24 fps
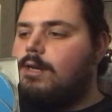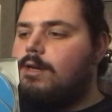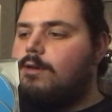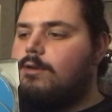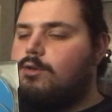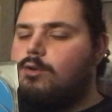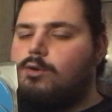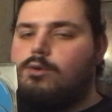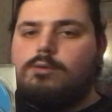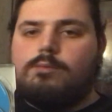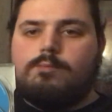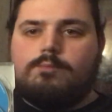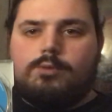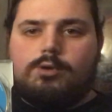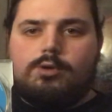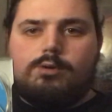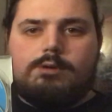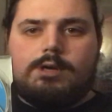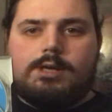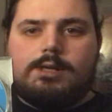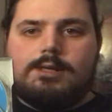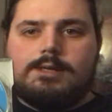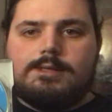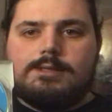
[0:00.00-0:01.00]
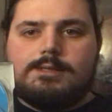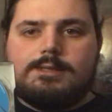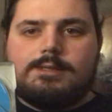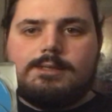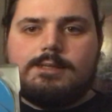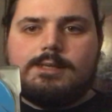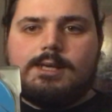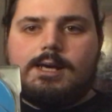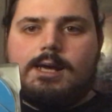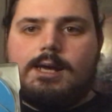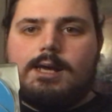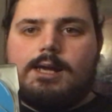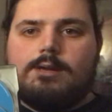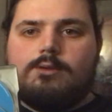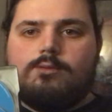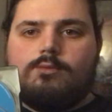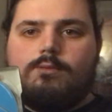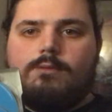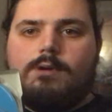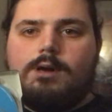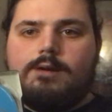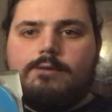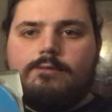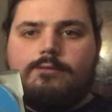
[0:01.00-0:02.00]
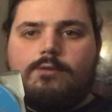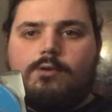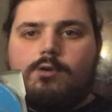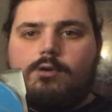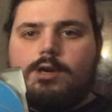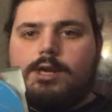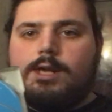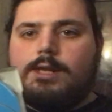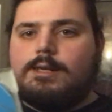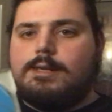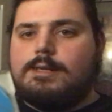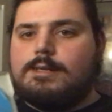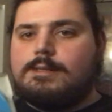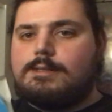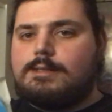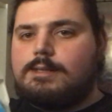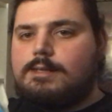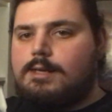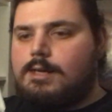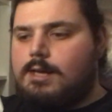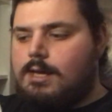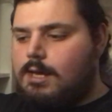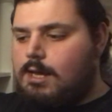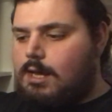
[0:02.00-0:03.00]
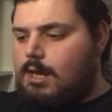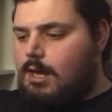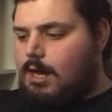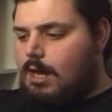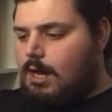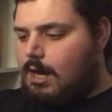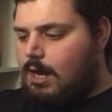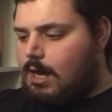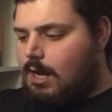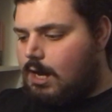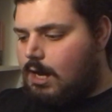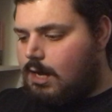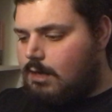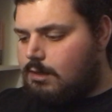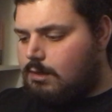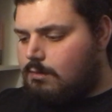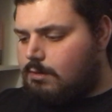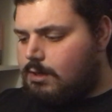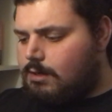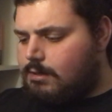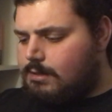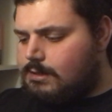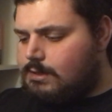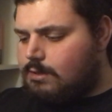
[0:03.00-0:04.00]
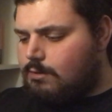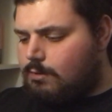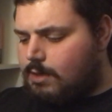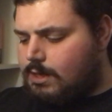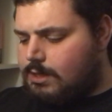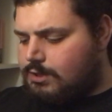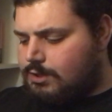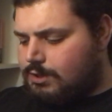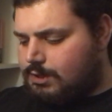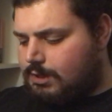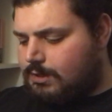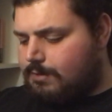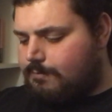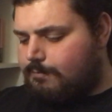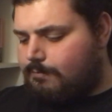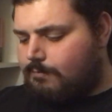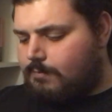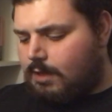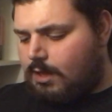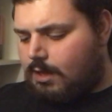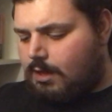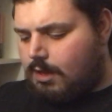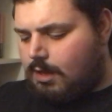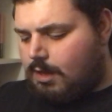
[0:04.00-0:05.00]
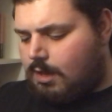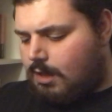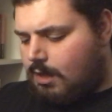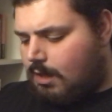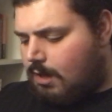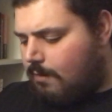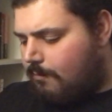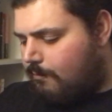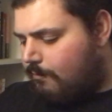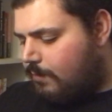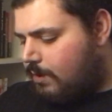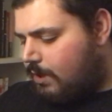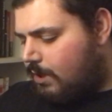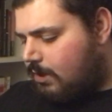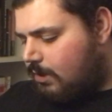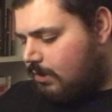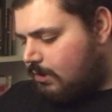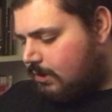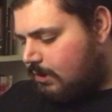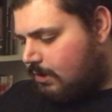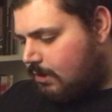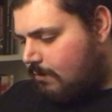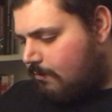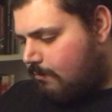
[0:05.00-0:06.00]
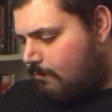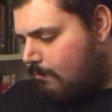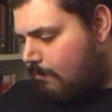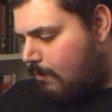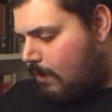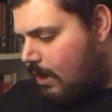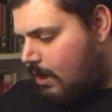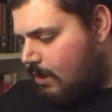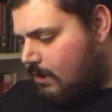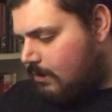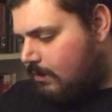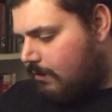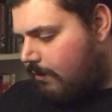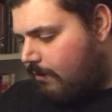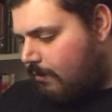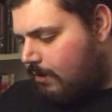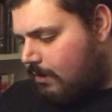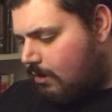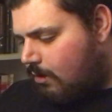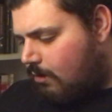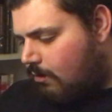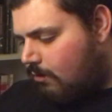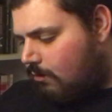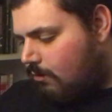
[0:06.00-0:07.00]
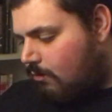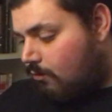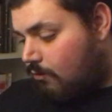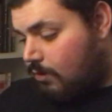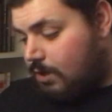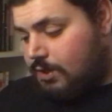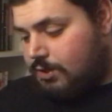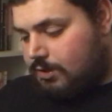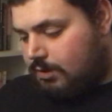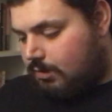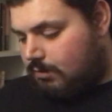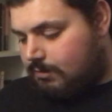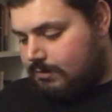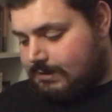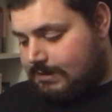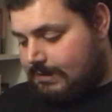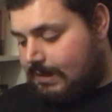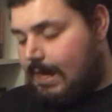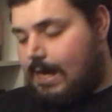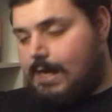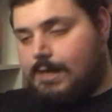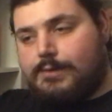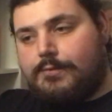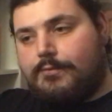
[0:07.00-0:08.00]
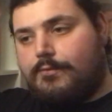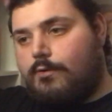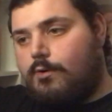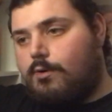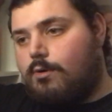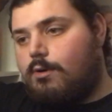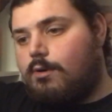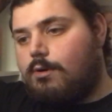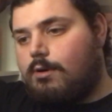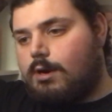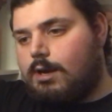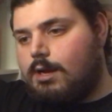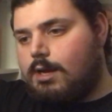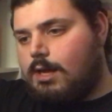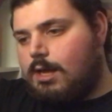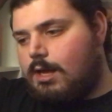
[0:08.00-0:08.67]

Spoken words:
two Blu-ray discs and one 4K disc. Now here's the question, because my original set for